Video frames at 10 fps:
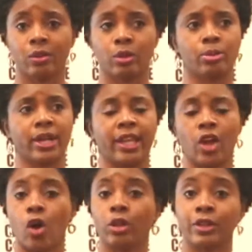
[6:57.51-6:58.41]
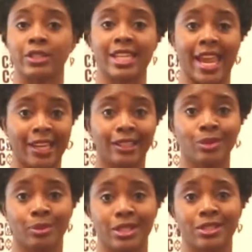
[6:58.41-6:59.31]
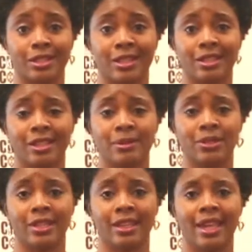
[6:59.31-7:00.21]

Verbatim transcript: we're bringing all of our talent within the, in the community,